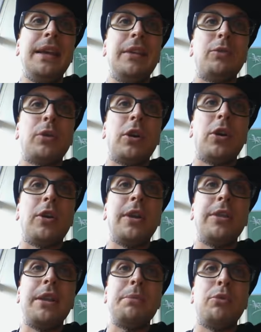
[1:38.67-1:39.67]
is
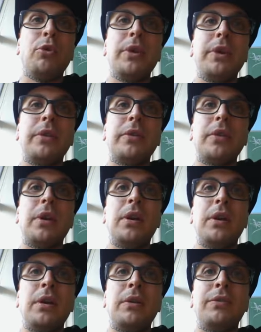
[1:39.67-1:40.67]
regarding the importance
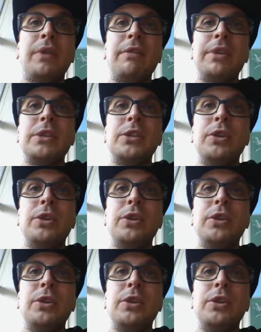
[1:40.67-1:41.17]
of giving